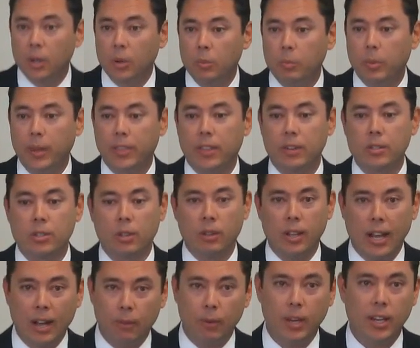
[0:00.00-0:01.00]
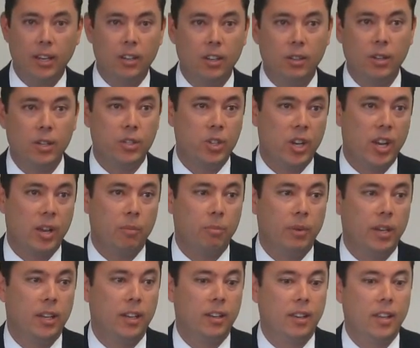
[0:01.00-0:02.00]
but there's a lot we can do to
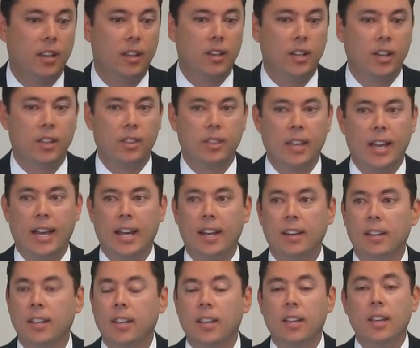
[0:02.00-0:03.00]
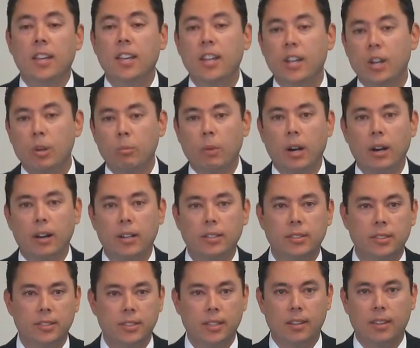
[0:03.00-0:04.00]
champion uh, that.
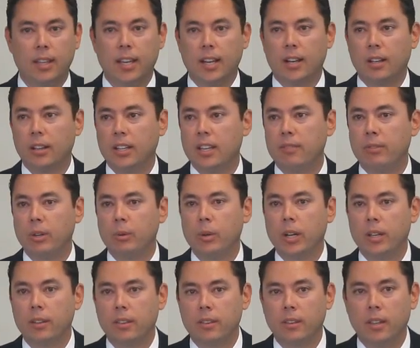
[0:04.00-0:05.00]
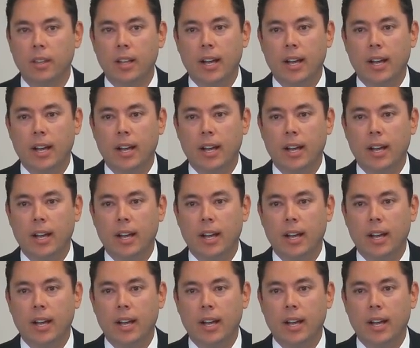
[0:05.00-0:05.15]
Earmarks is the thing I'll leave you with.